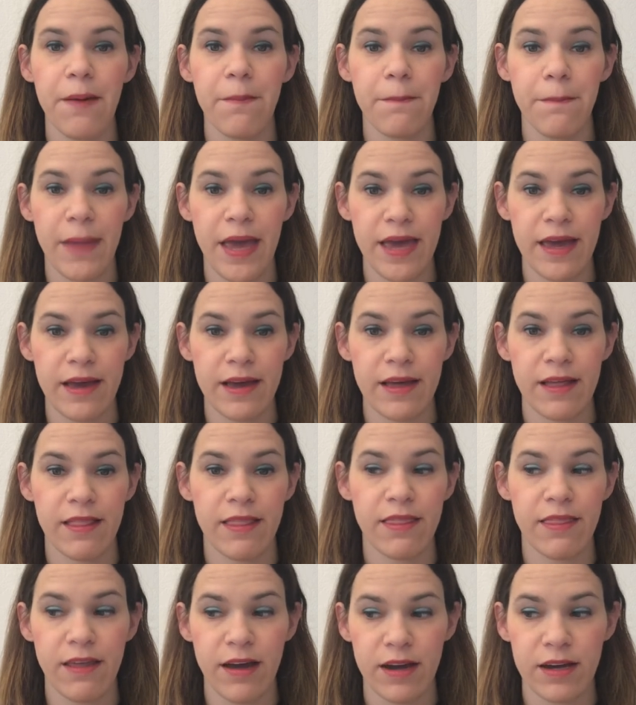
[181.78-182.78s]
make
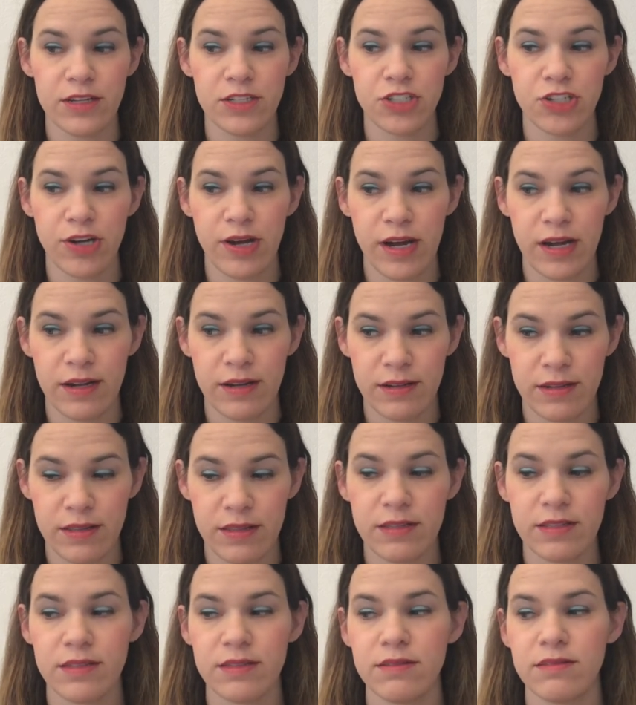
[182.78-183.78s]
the contraction.
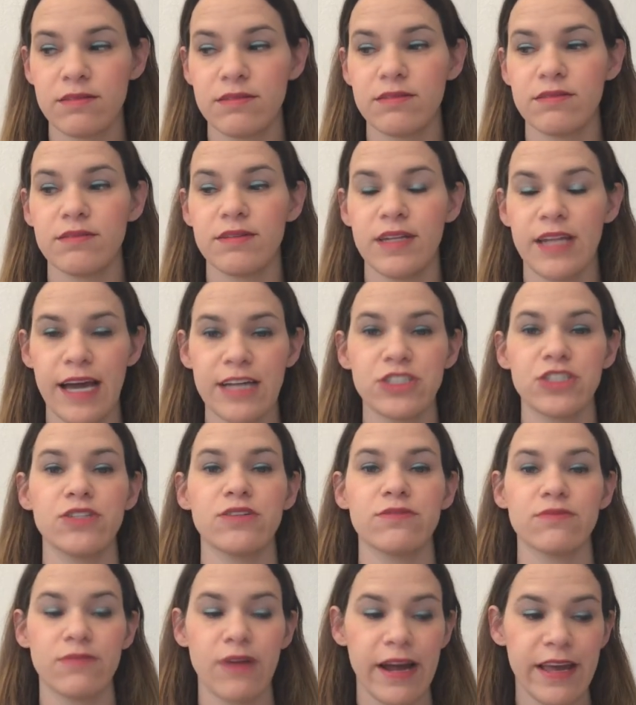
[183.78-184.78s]
It asks you
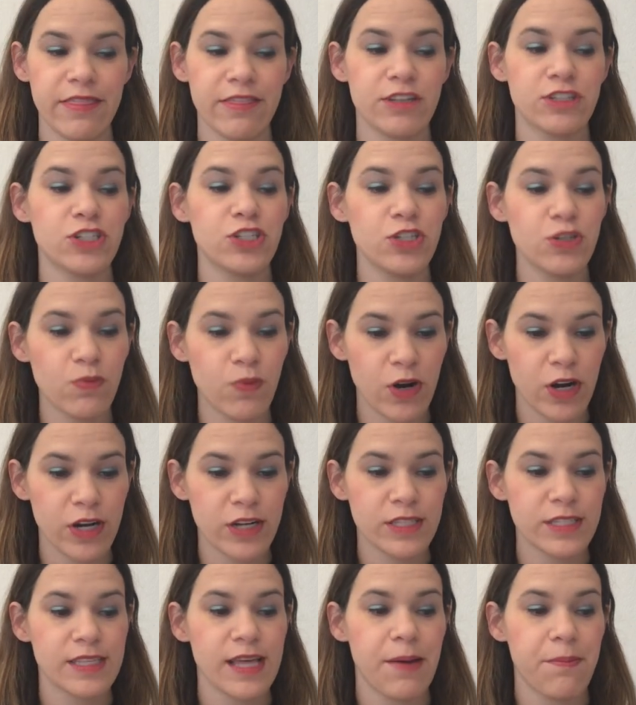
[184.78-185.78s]
to write the two
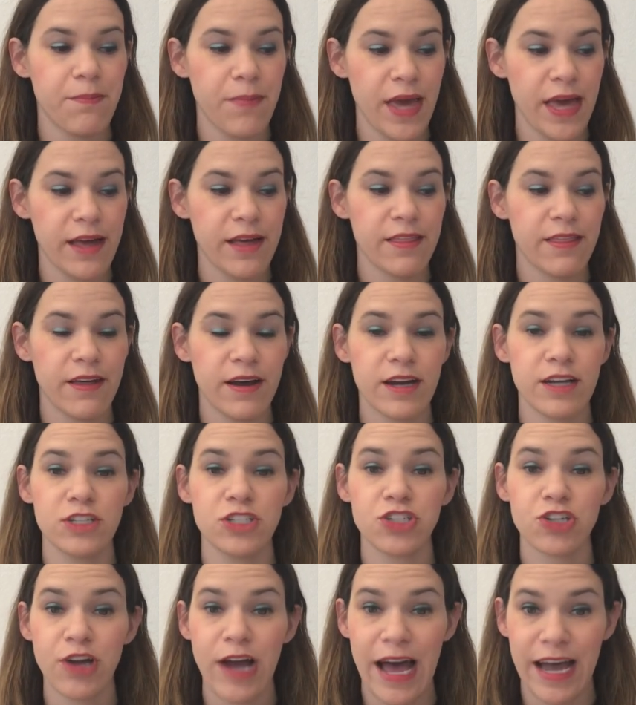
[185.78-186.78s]
words that make the
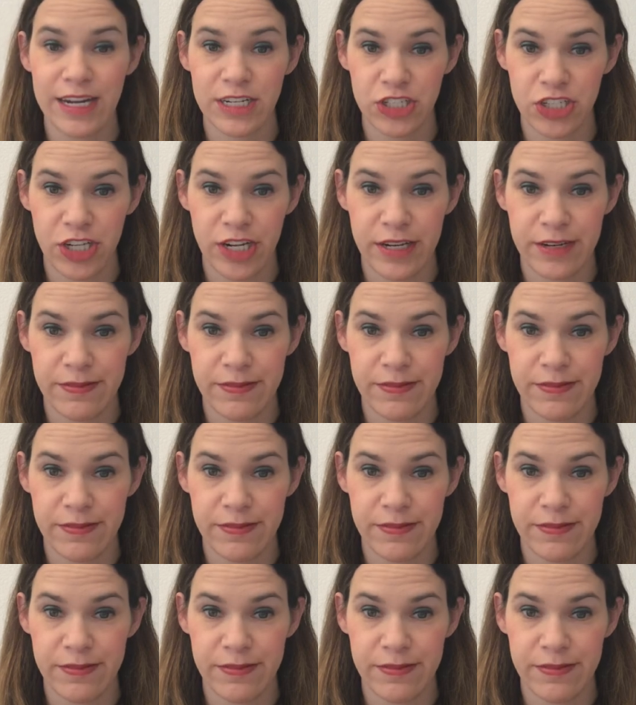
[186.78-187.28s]
contraction.